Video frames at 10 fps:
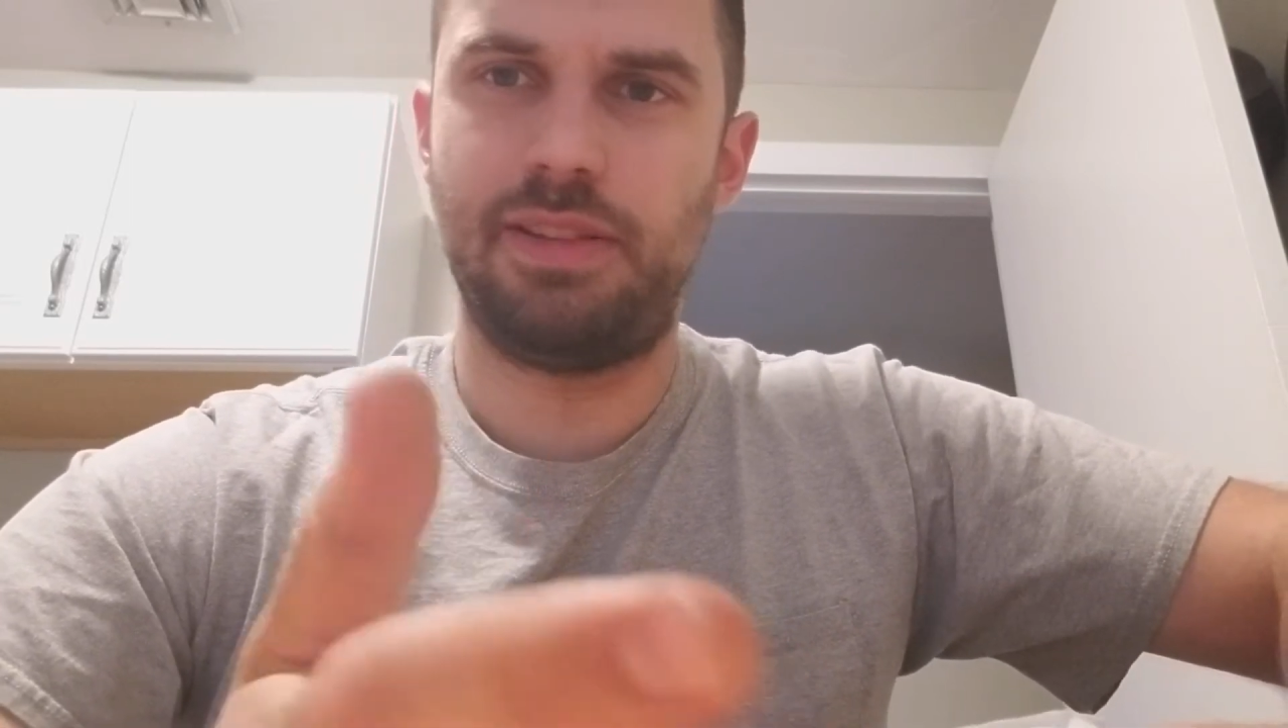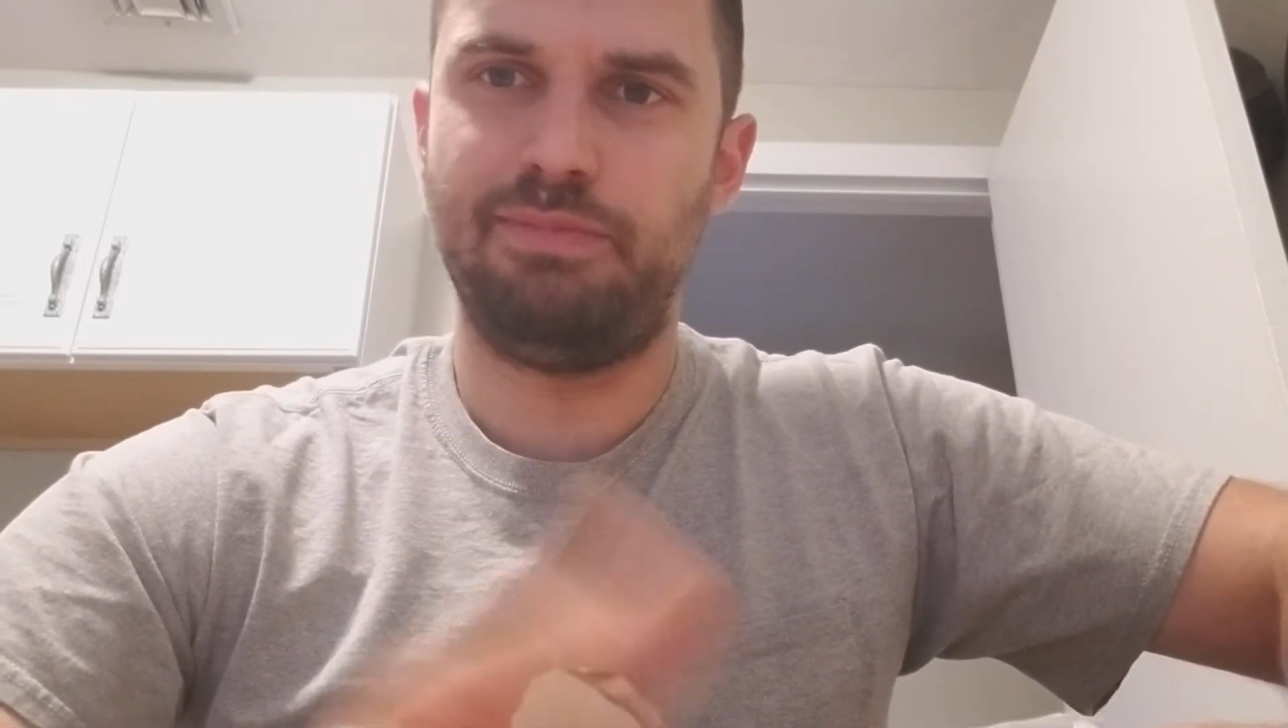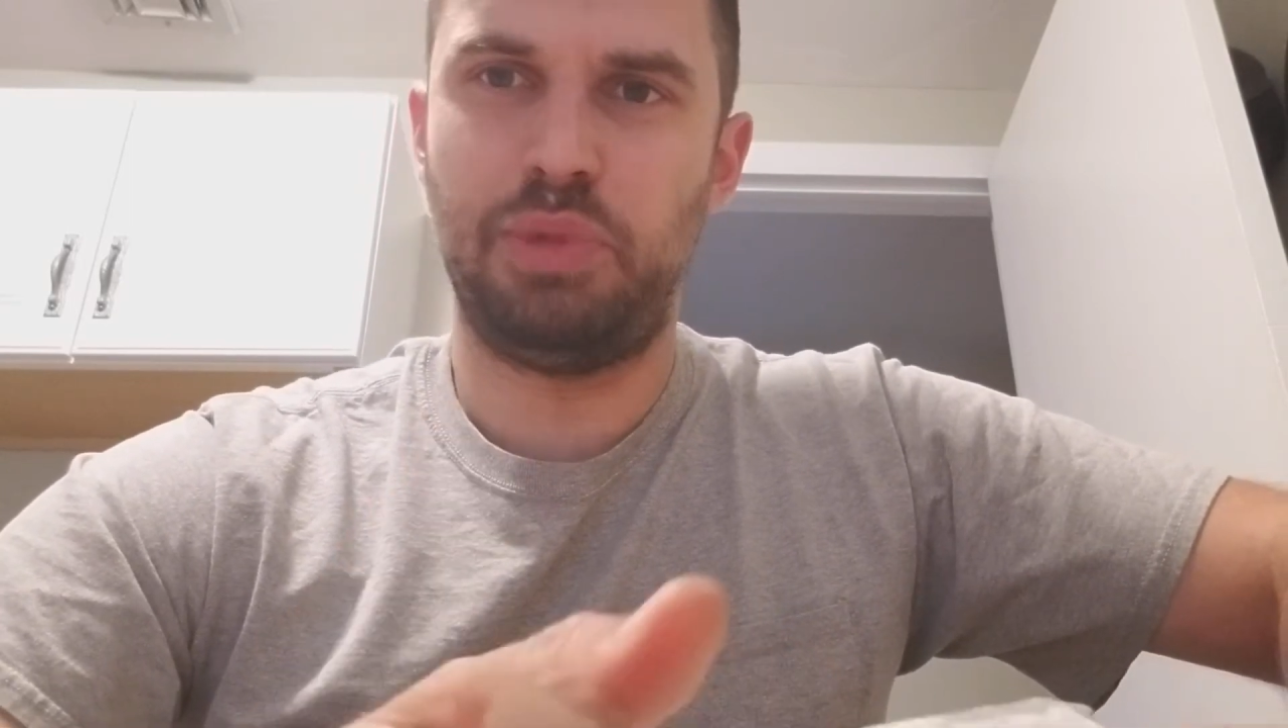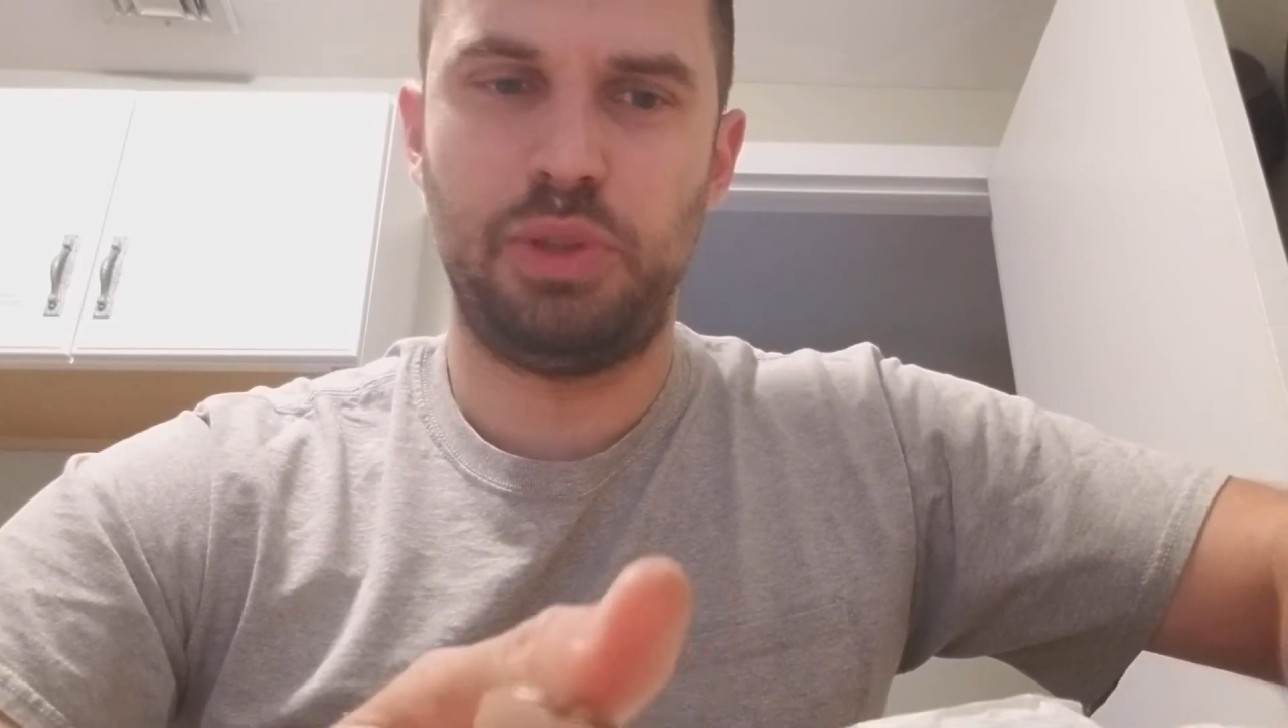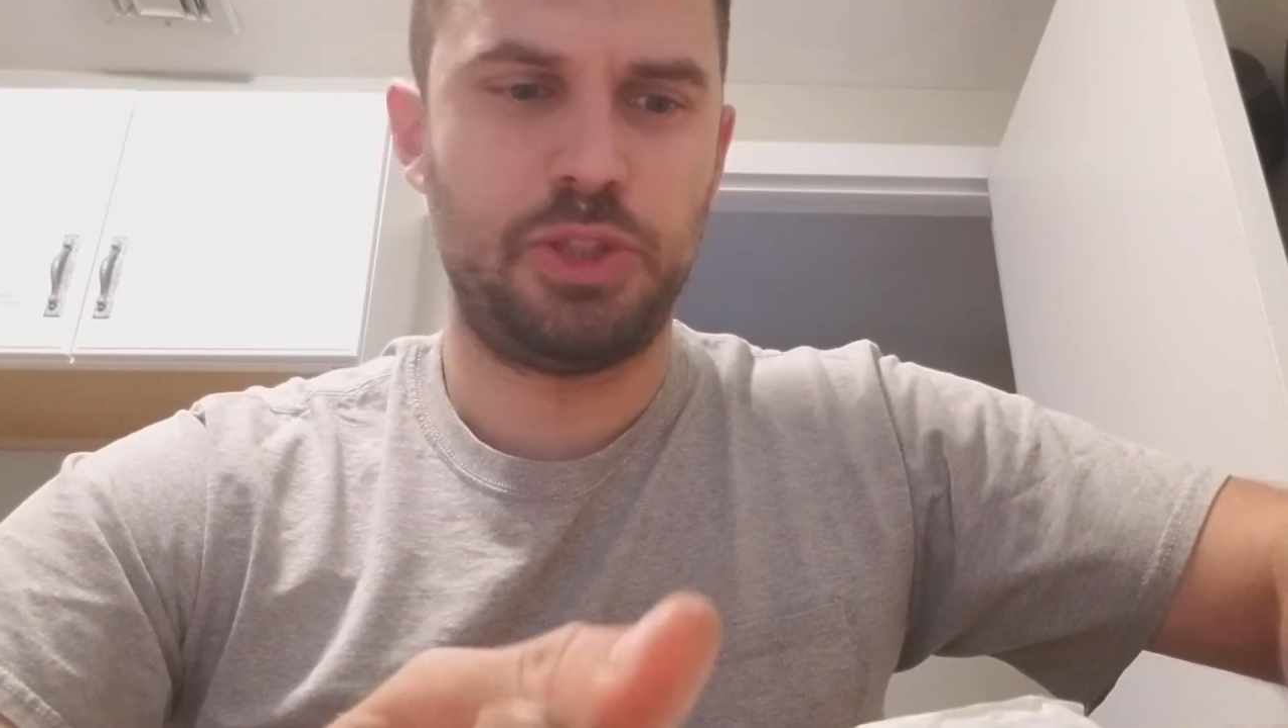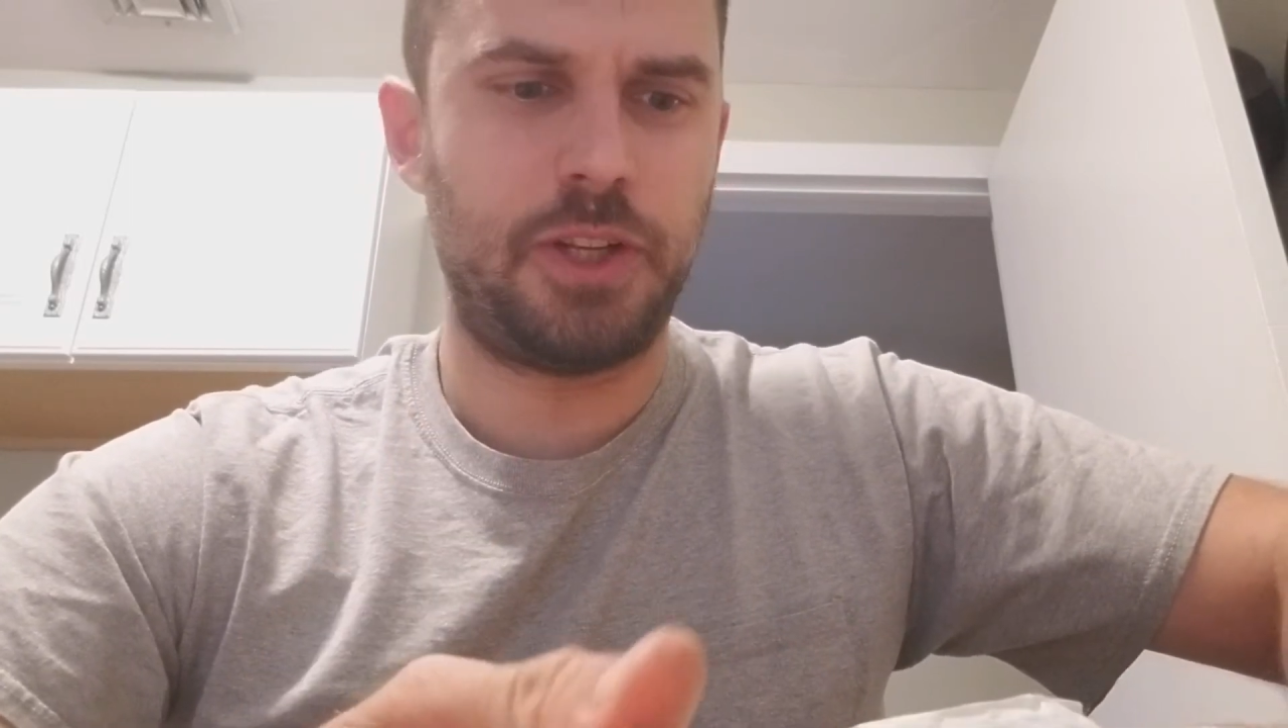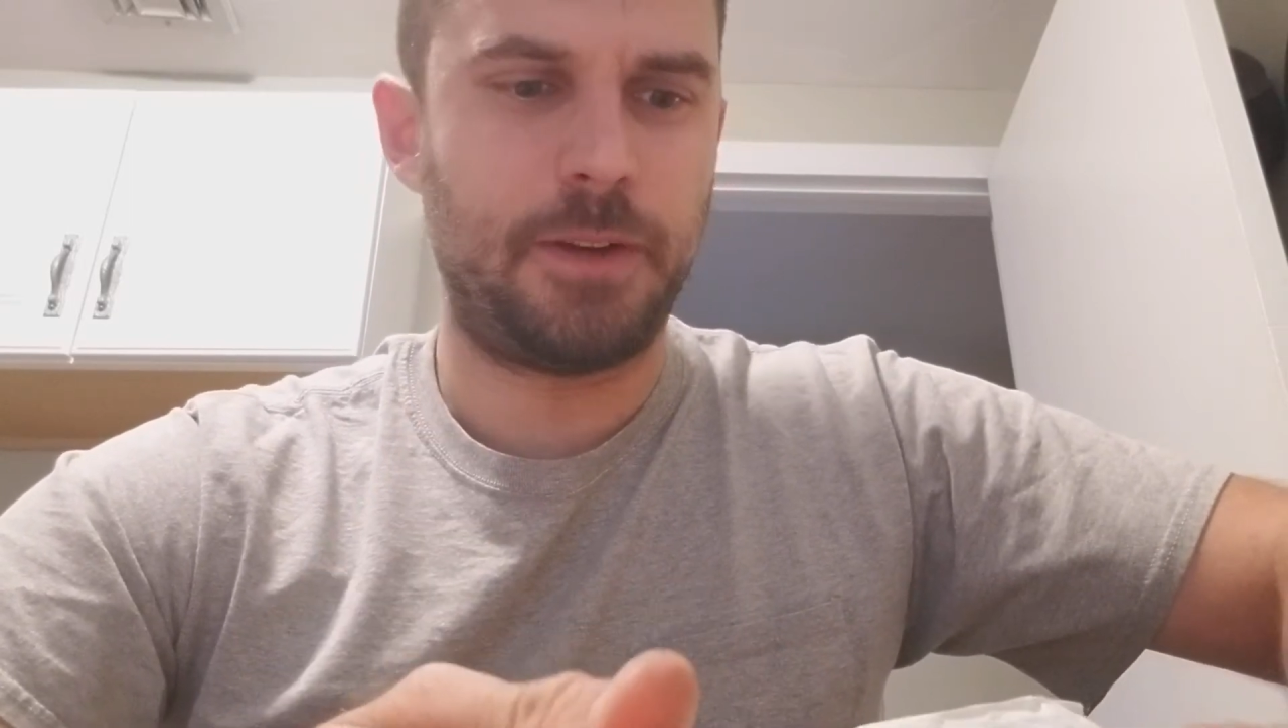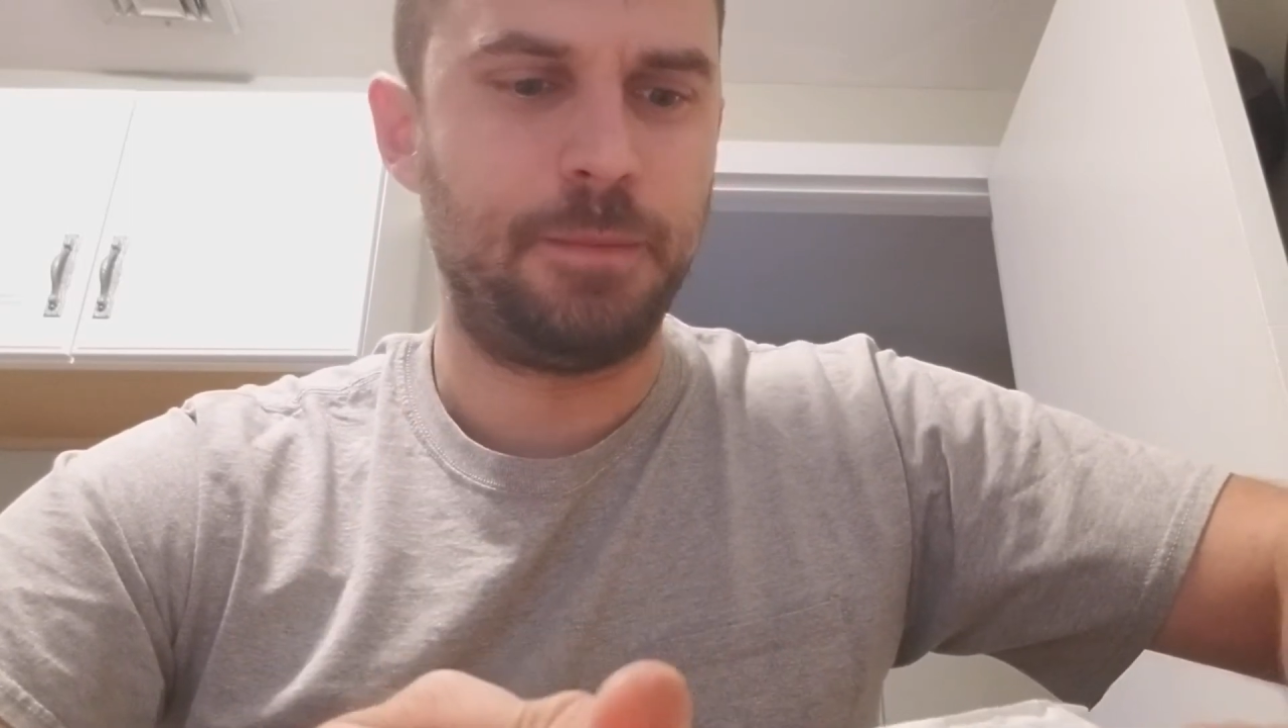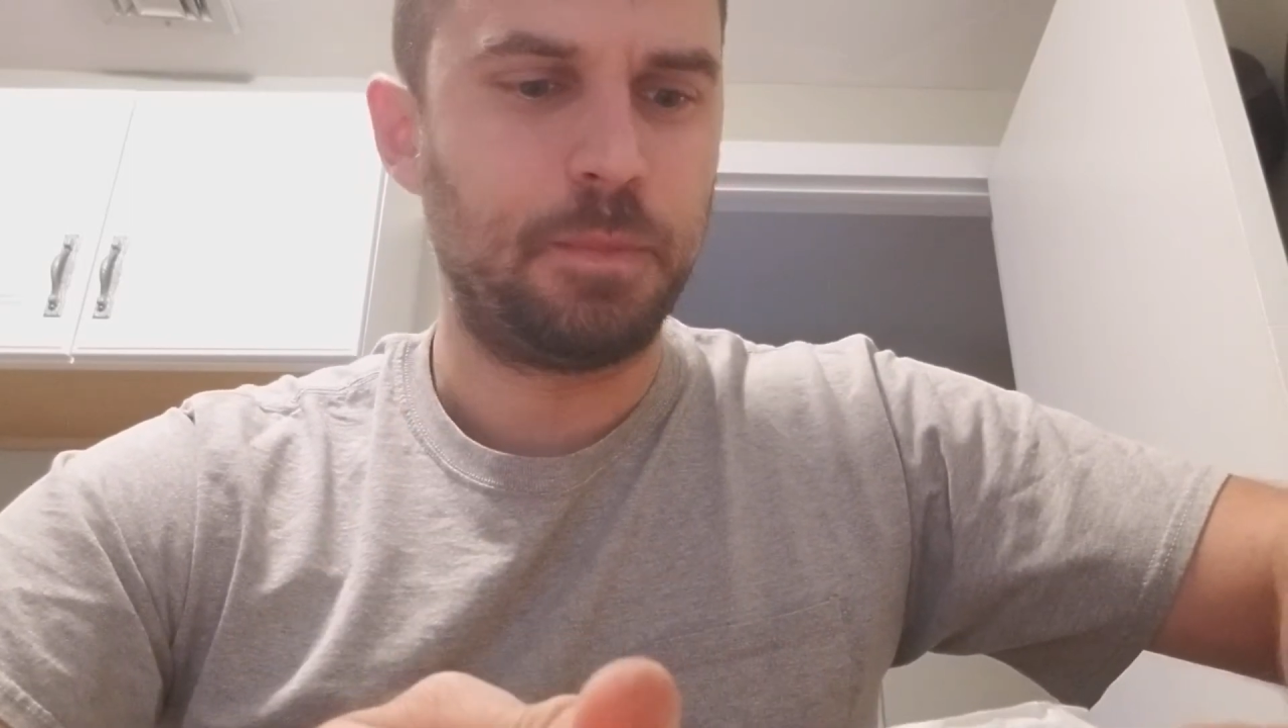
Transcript: and bullshit.